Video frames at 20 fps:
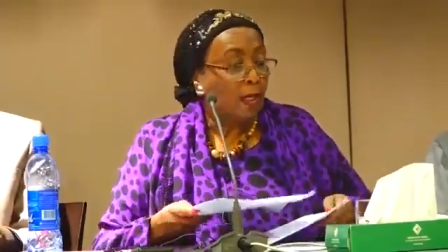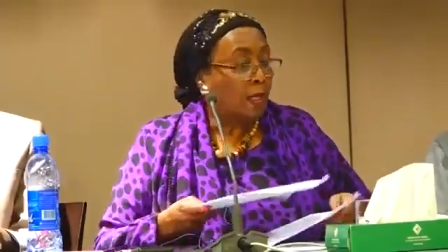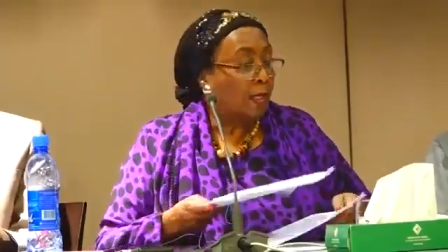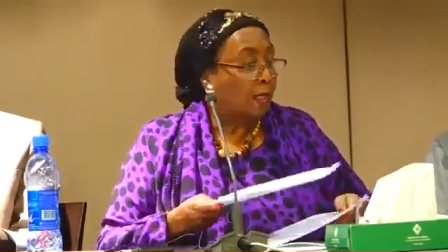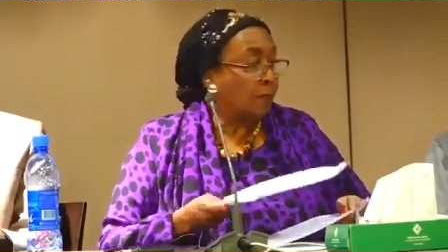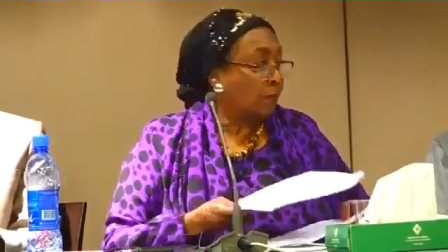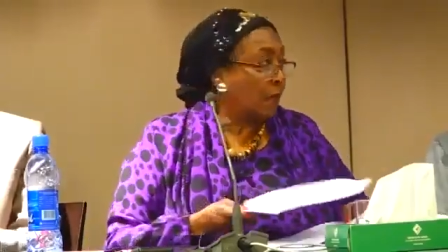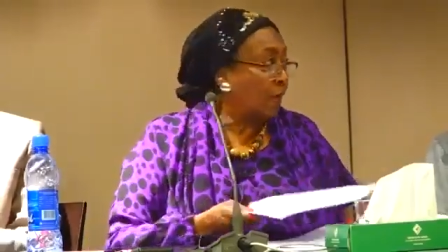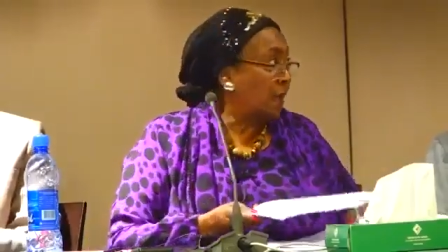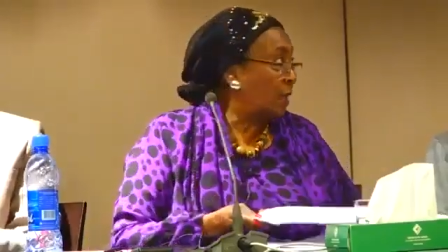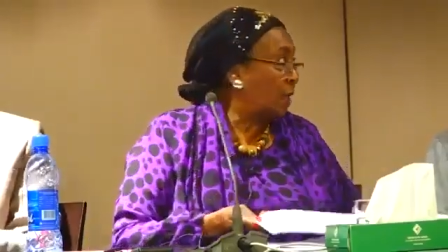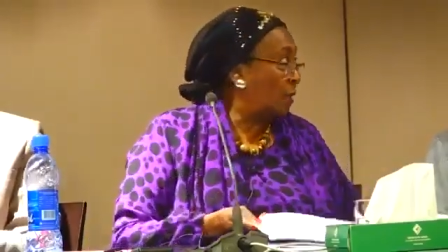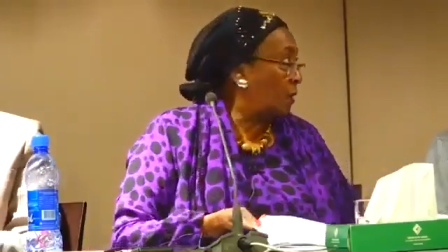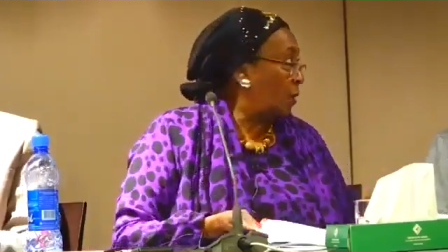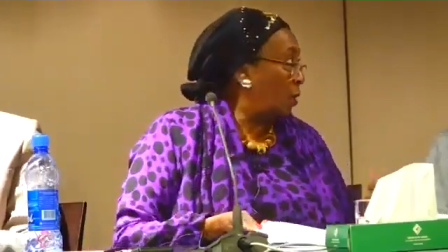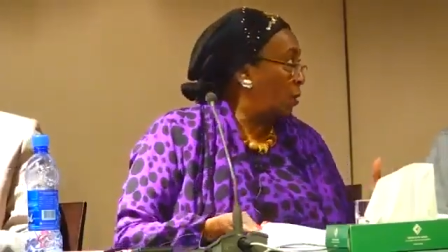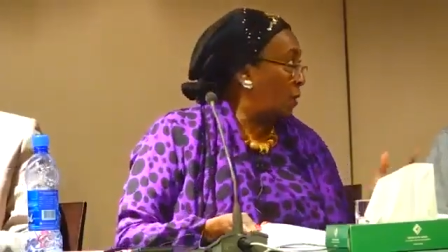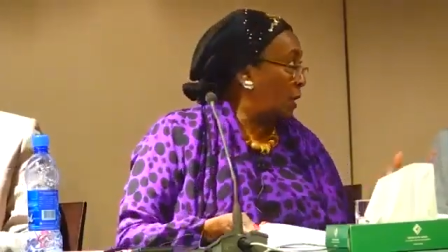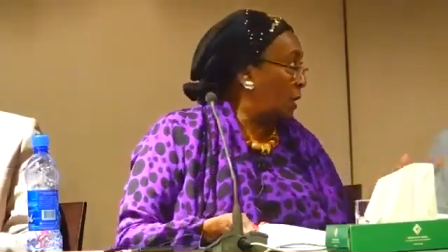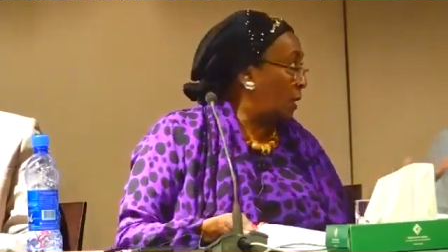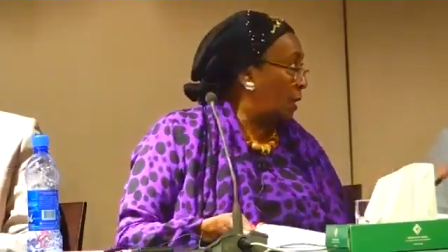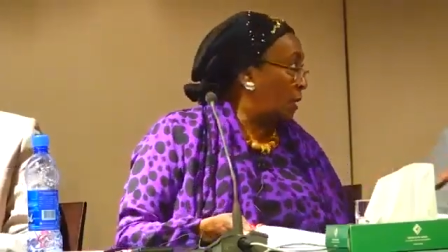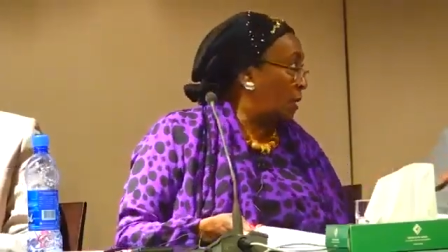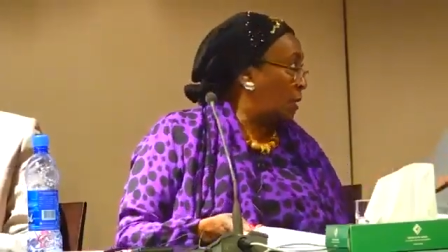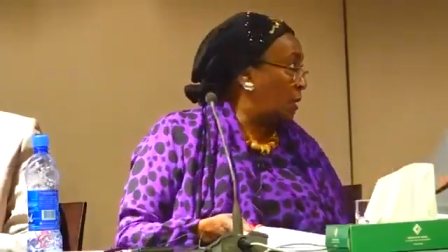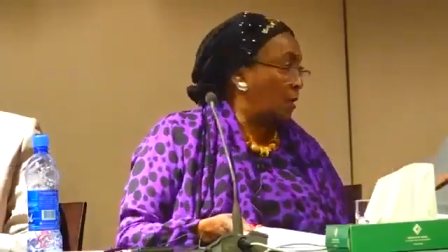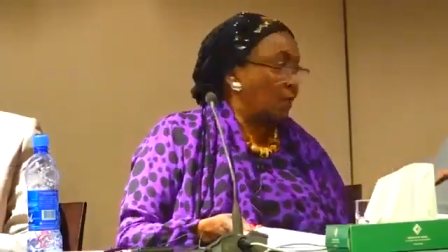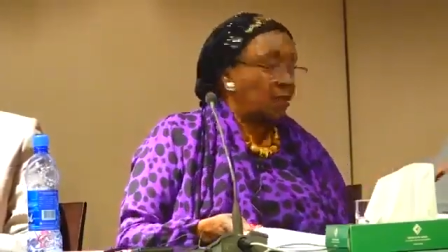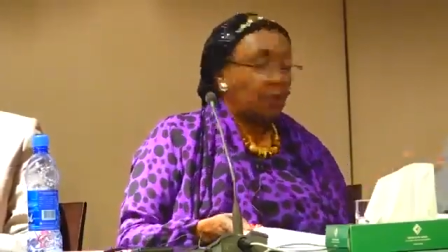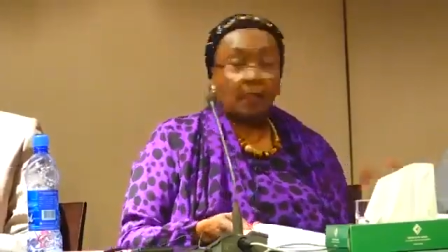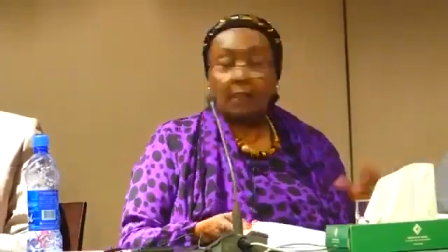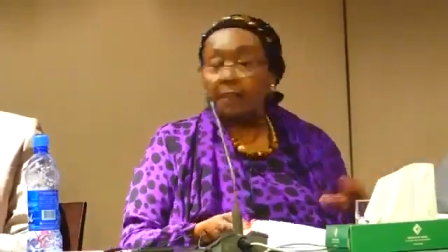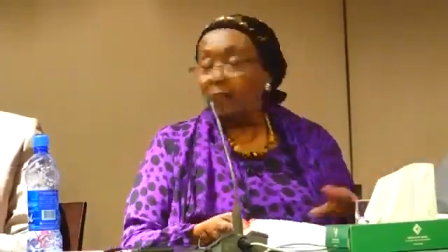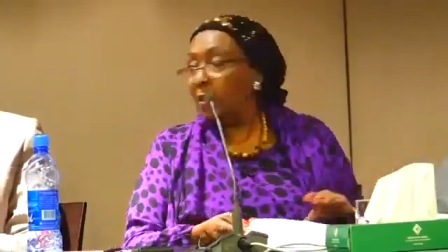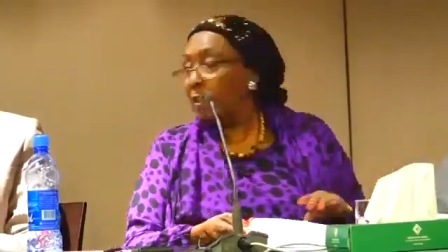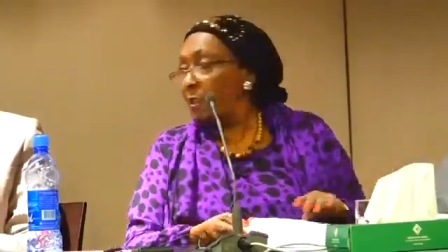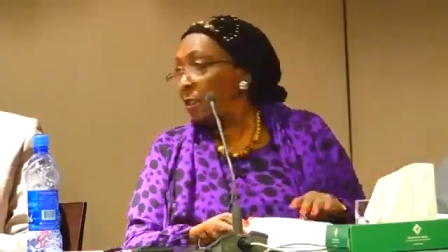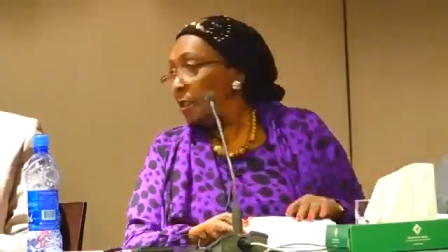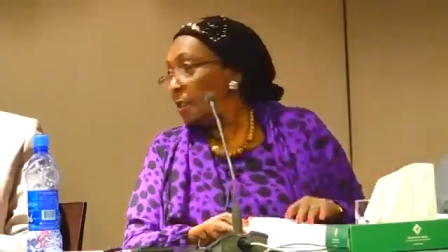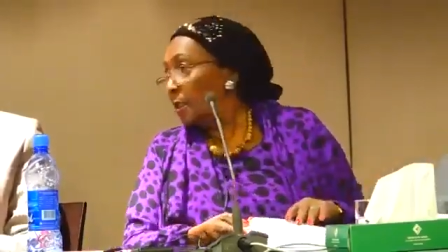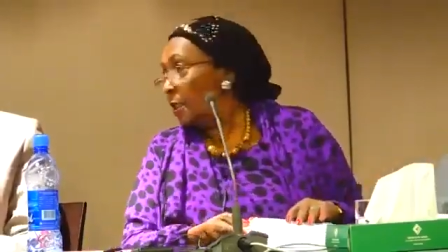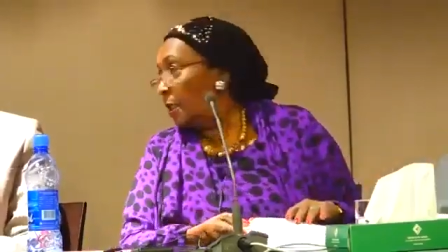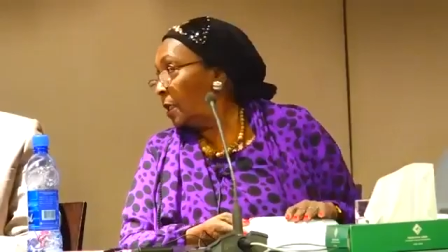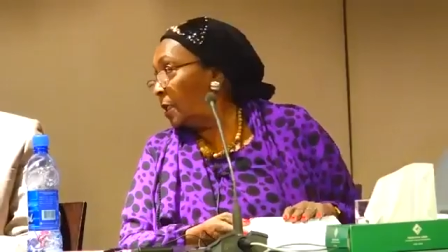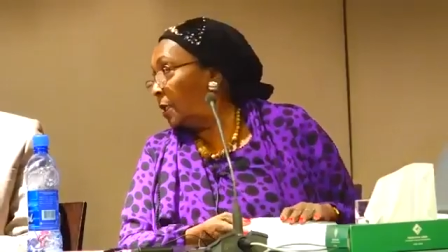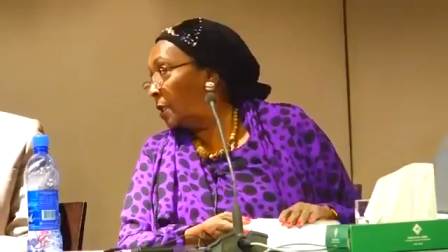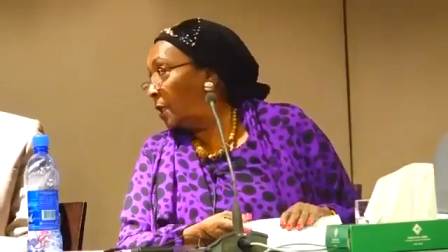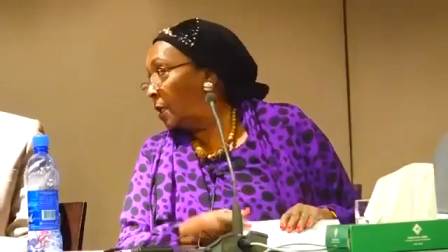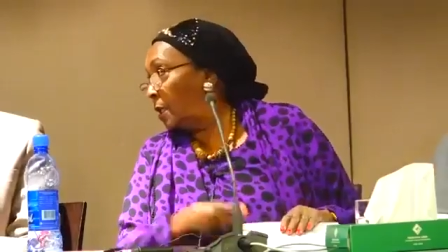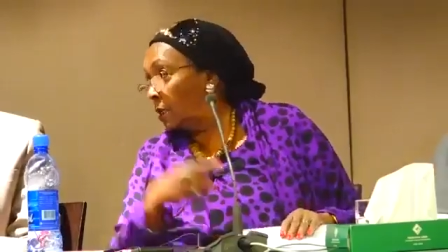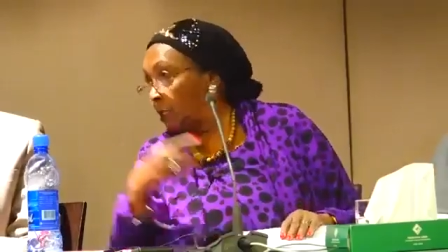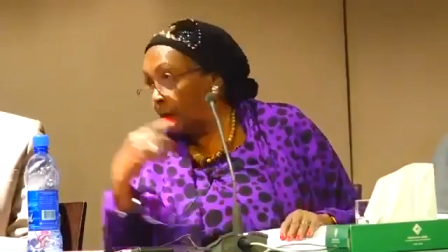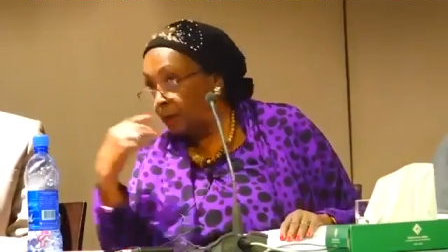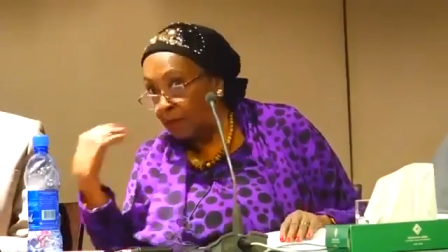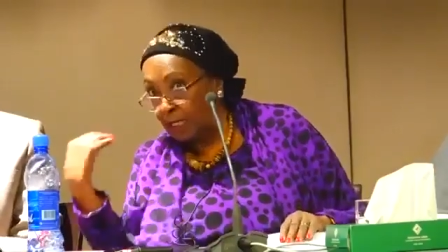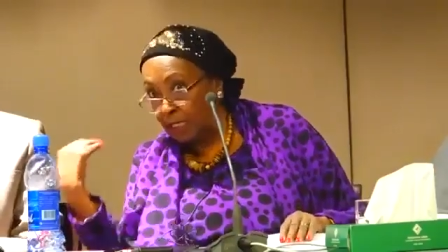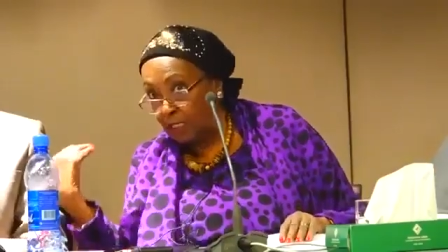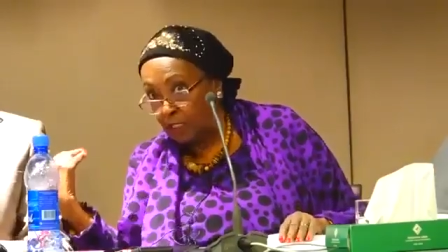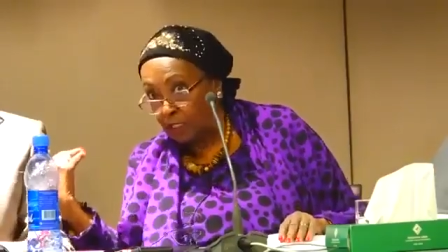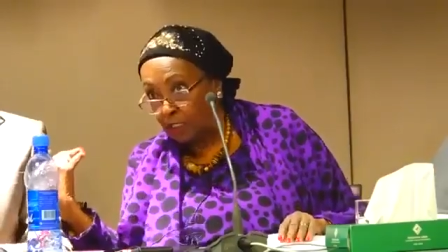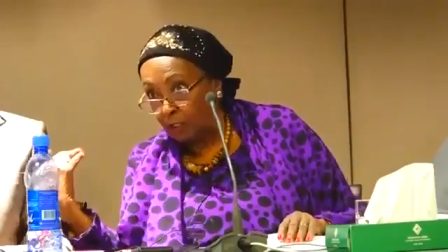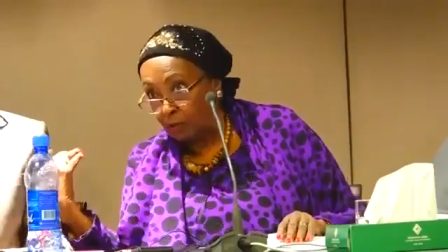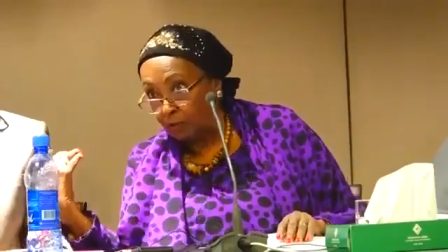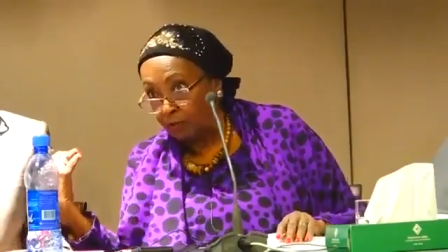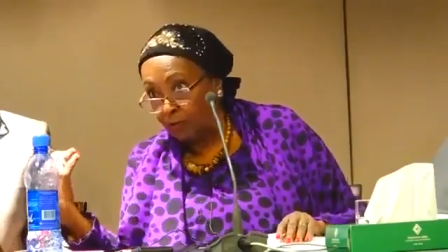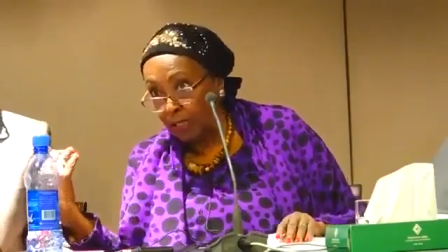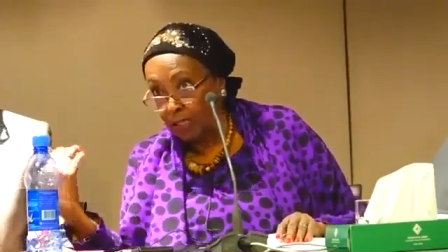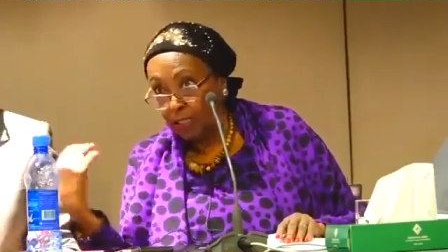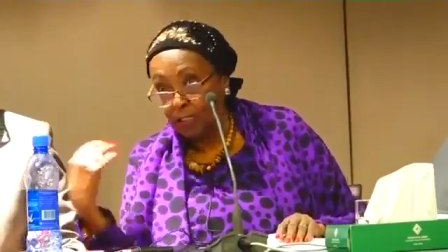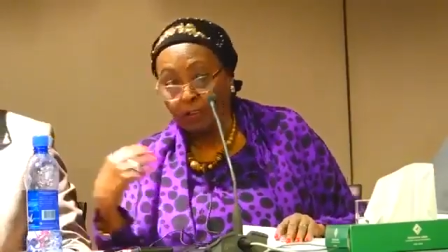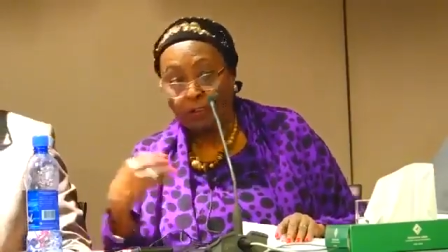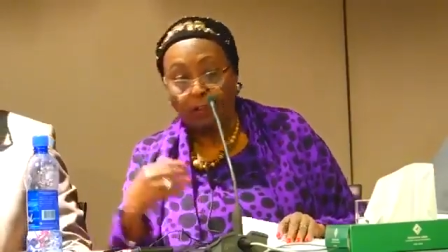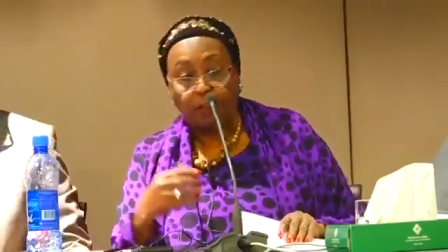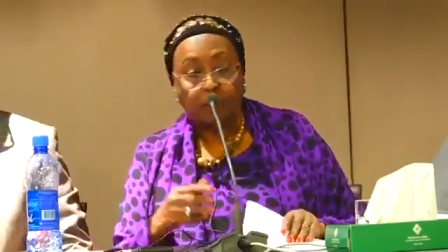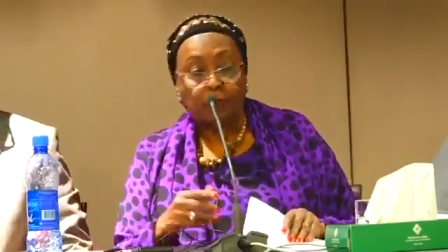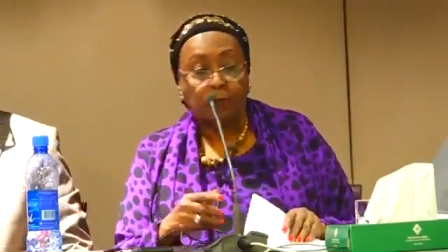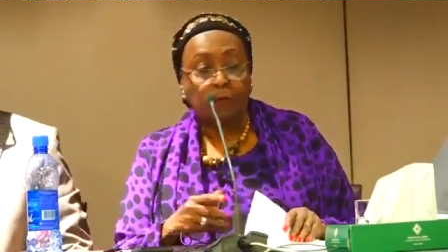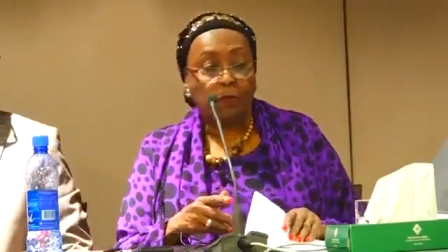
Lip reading: and my colleagues and the Minister of Health,